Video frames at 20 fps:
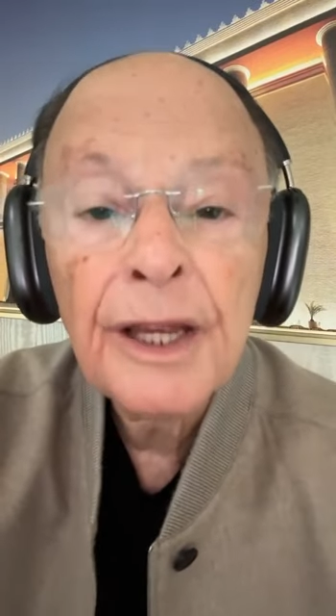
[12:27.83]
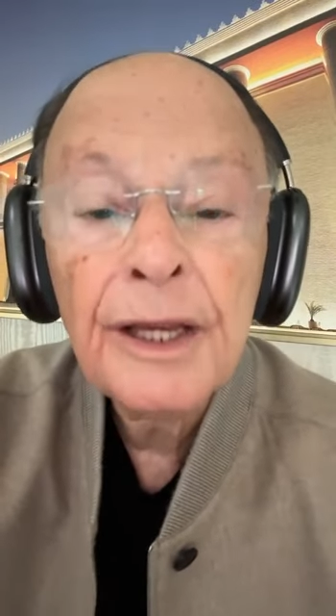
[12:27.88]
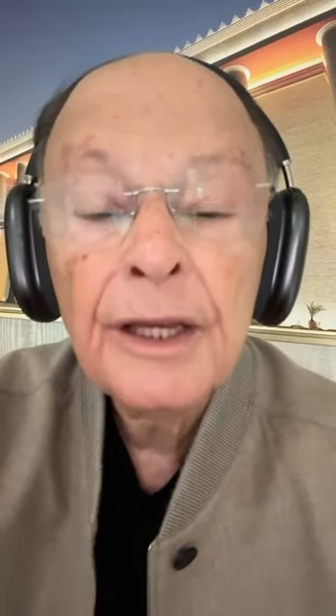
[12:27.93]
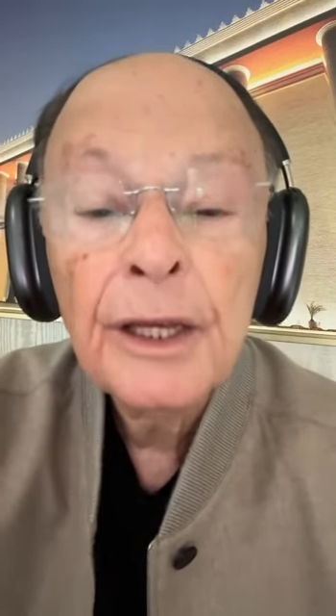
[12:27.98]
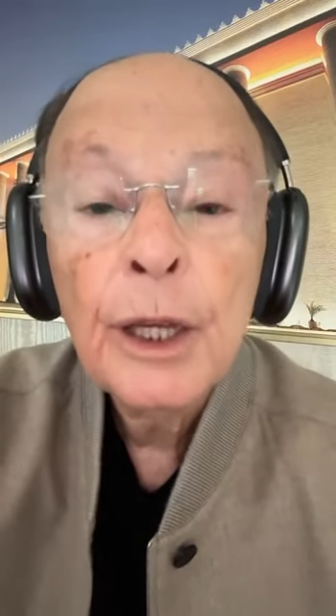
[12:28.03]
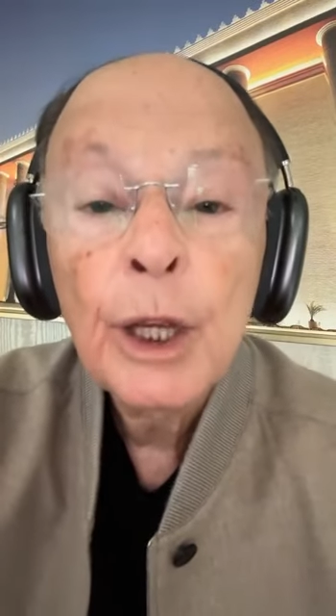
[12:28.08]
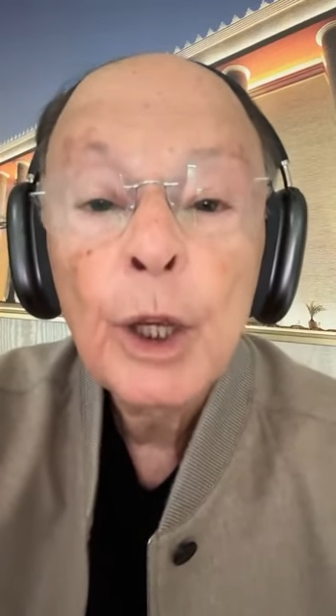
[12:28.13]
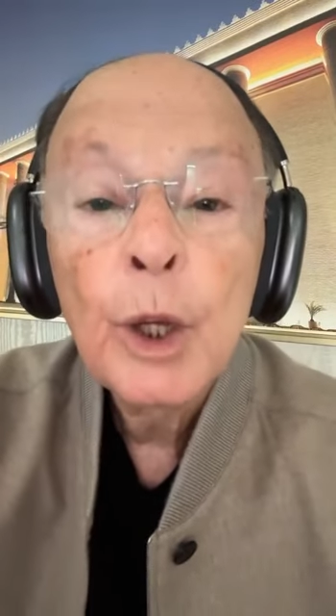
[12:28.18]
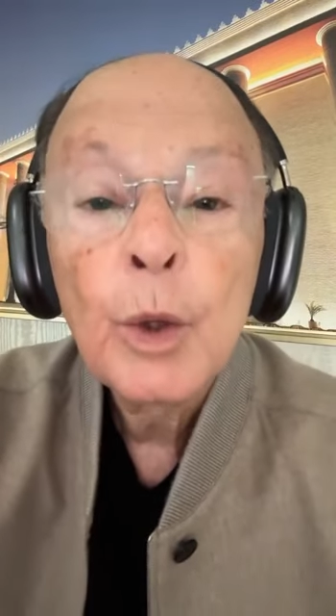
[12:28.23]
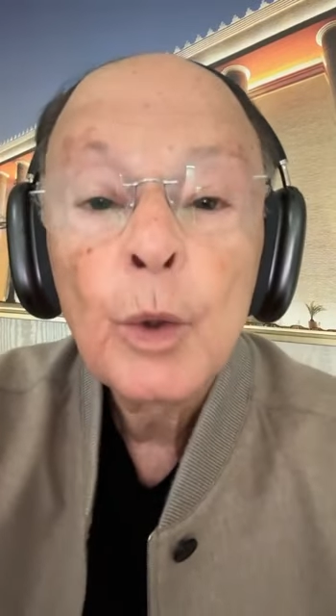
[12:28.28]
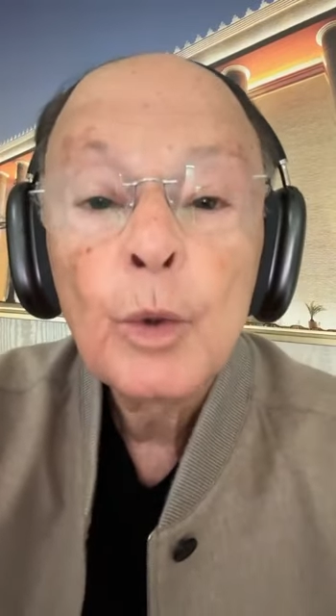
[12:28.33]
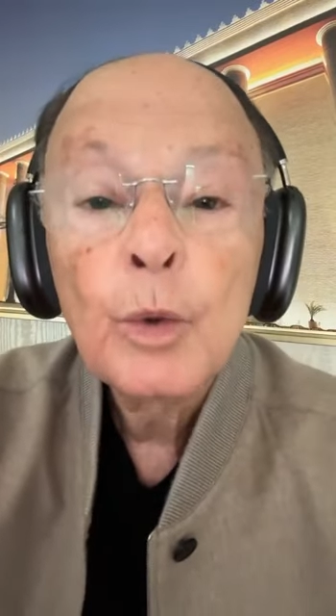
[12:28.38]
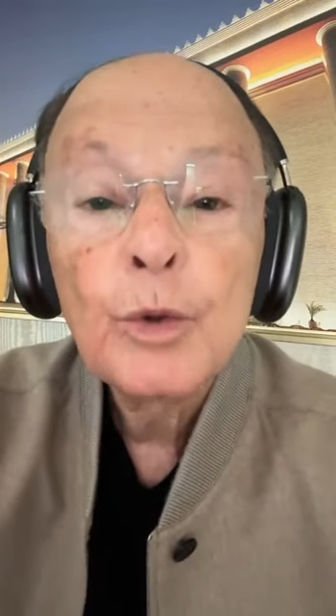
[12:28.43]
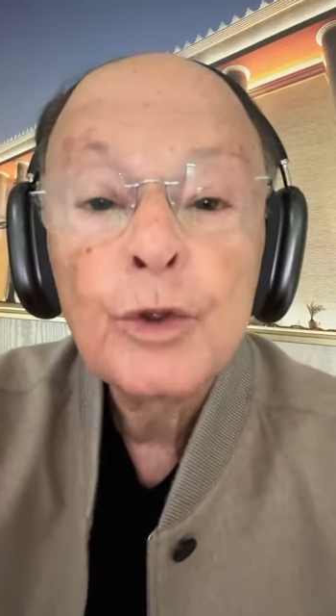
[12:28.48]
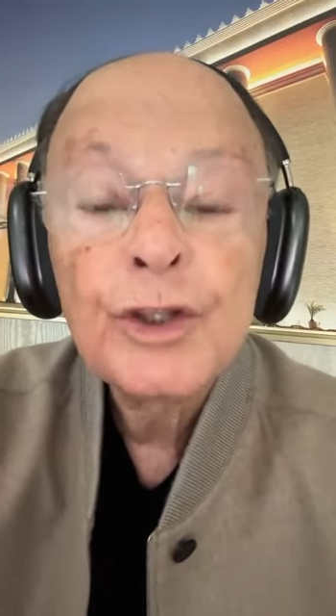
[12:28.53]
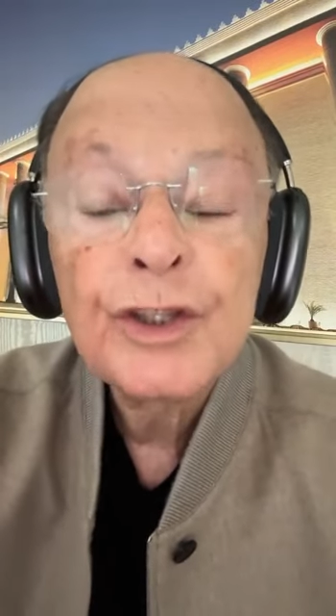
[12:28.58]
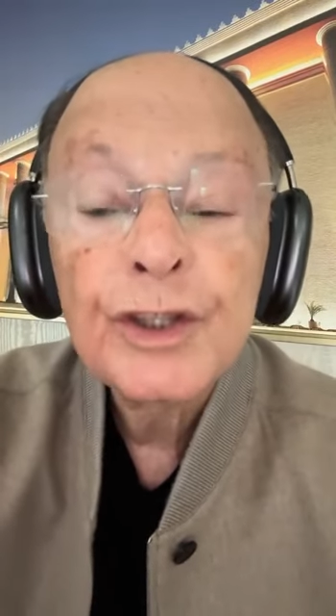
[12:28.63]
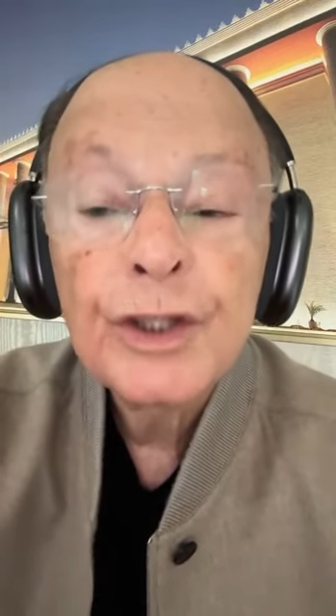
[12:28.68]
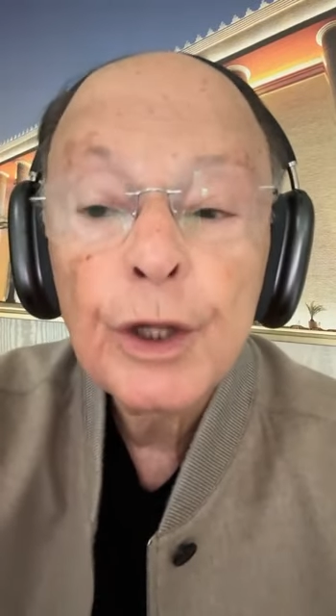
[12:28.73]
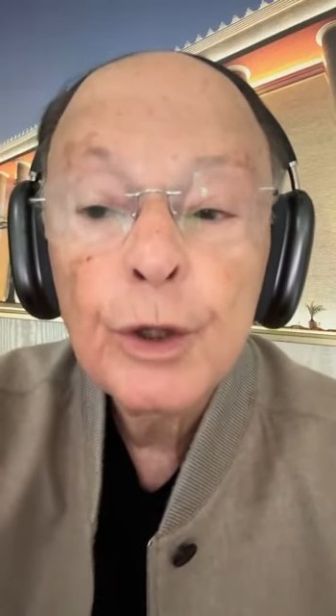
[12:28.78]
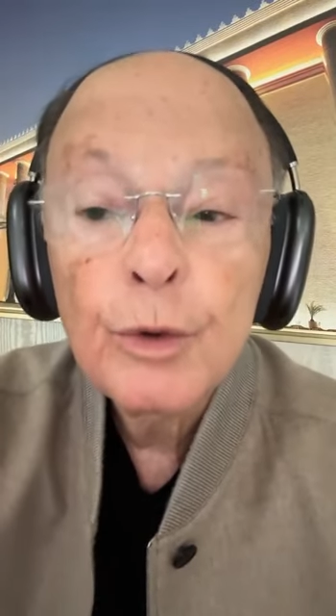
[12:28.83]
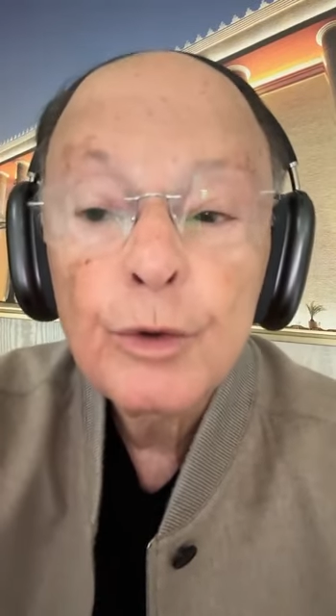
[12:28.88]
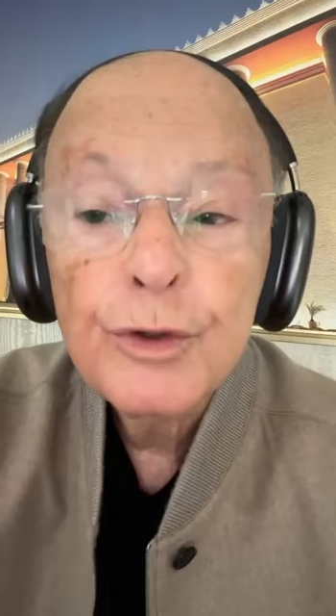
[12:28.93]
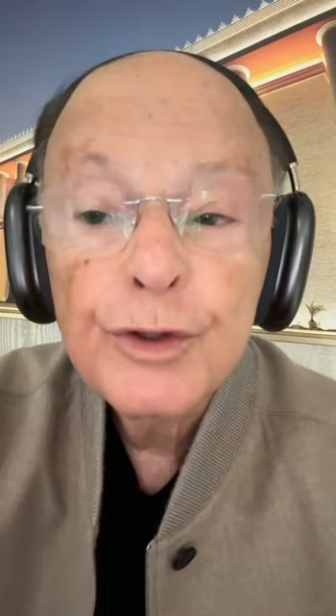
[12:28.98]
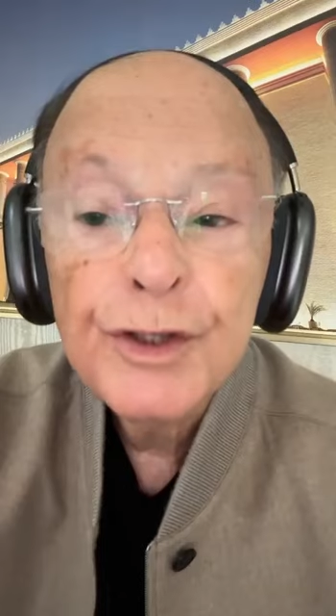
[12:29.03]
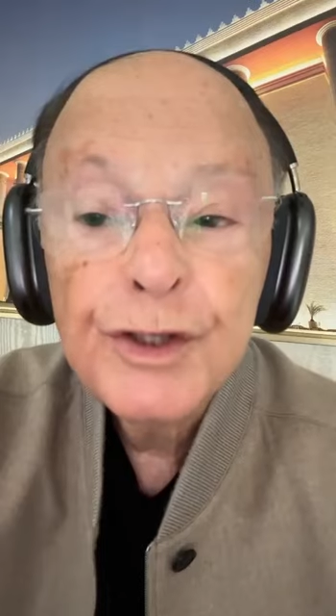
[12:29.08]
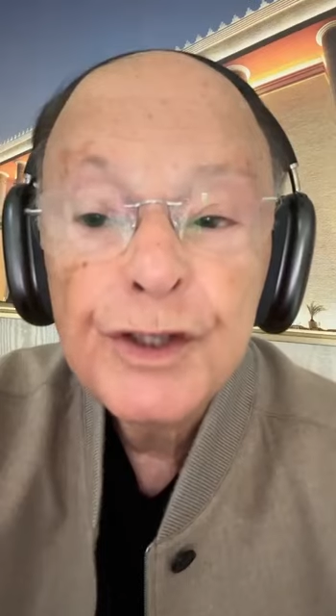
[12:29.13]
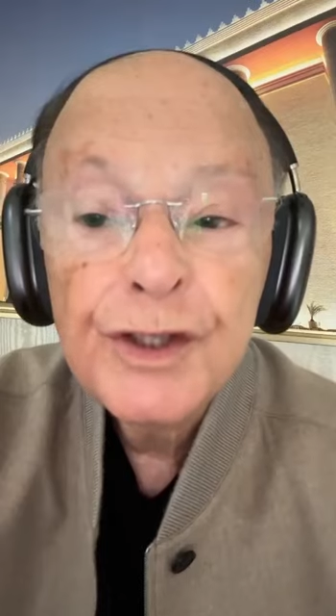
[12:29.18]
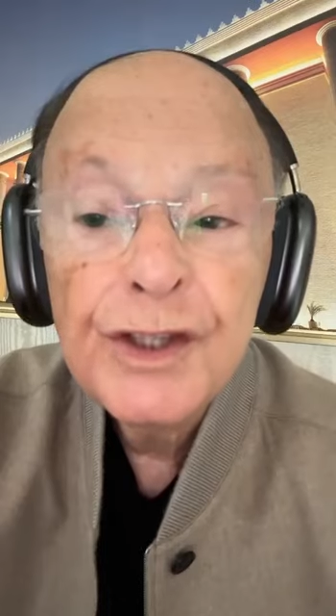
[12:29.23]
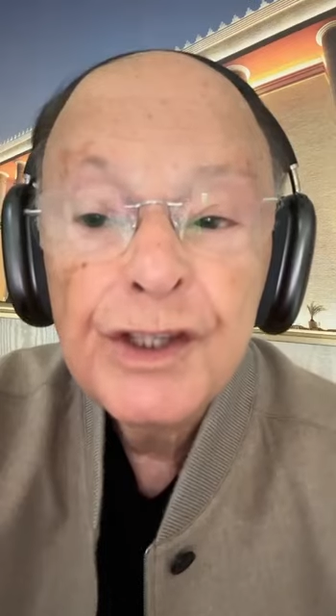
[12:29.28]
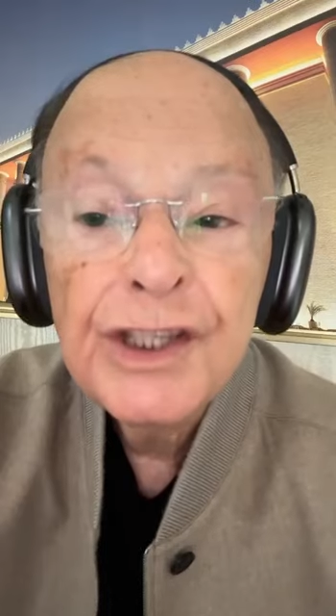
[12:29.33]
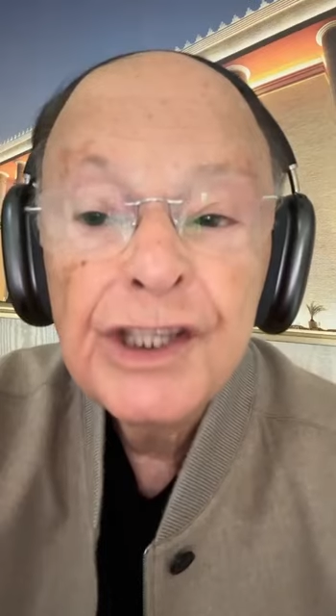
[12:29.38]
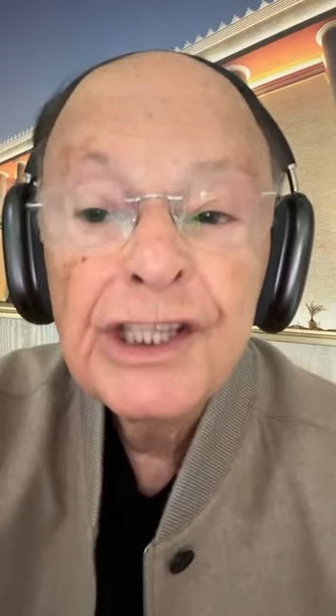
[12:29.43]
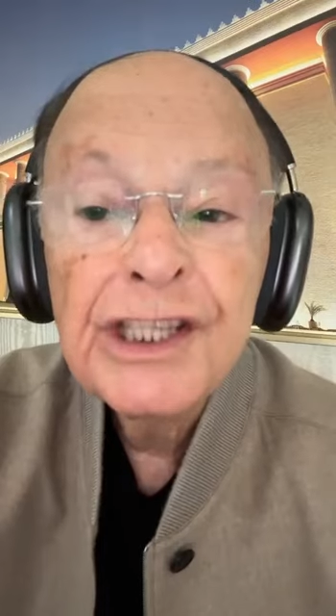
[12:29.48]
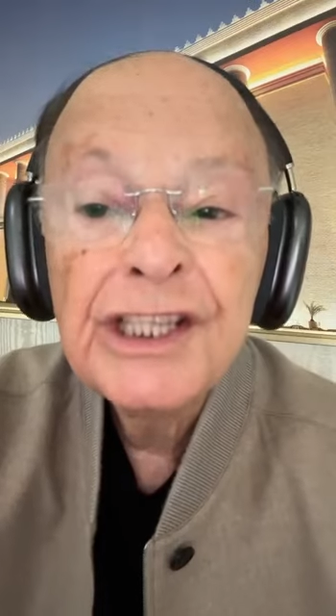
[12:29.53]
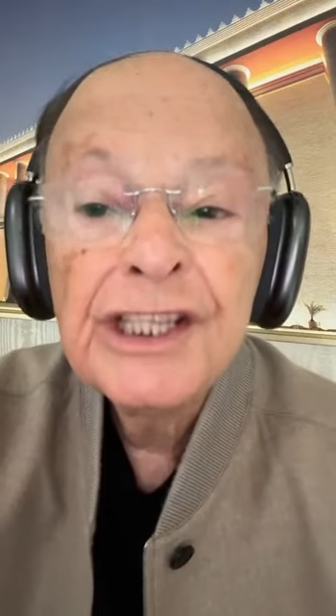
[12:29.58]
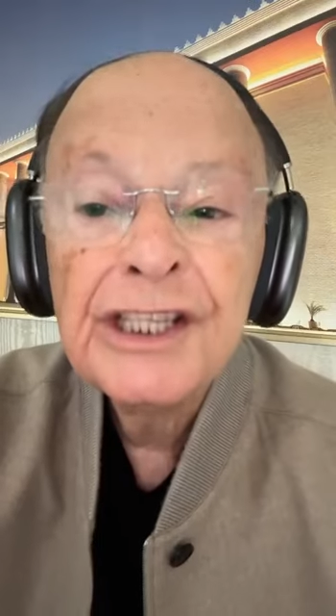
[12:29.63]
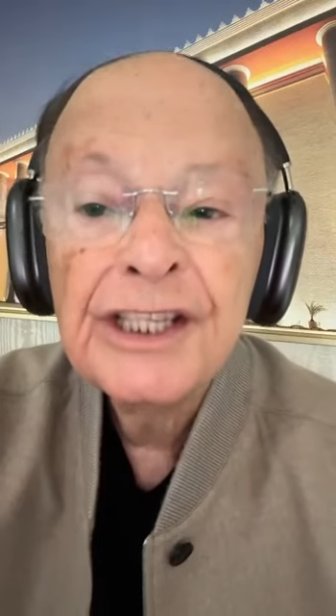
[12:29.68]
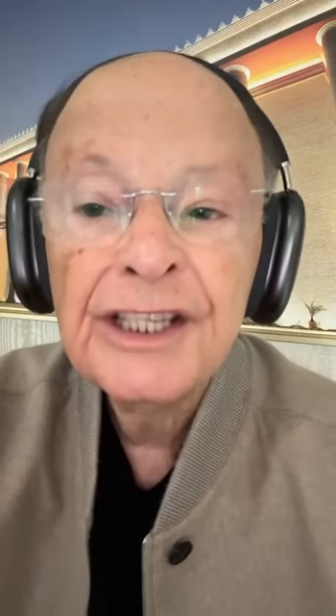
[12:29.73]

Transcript: may be long